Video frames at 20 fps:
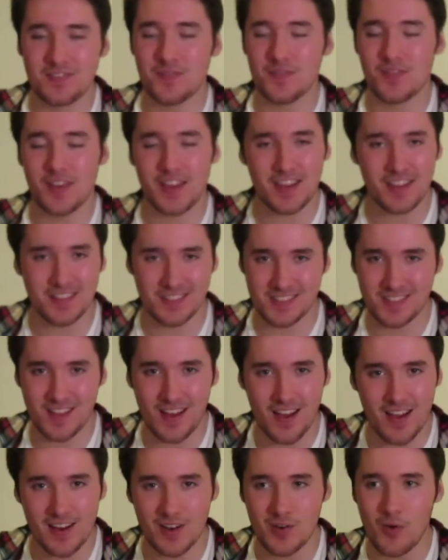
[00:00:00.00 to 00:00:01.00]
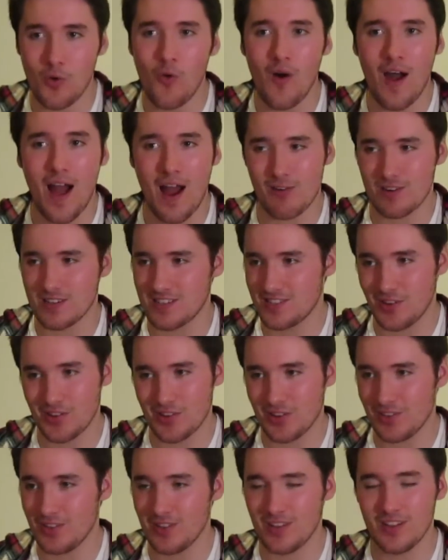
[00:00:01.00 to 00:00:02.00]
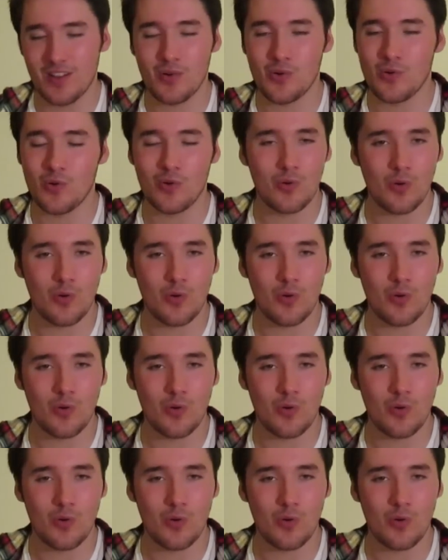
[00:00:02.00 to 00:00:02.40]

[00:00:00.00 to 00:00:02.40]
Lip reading: Wittgenstein or Aristotle